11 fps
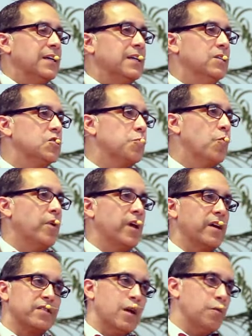And this
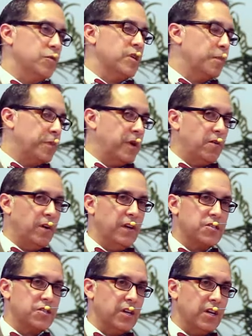morning, as I was up here and
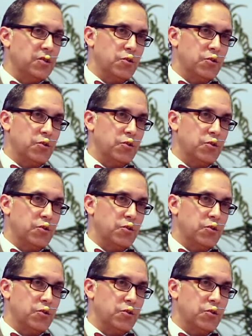listening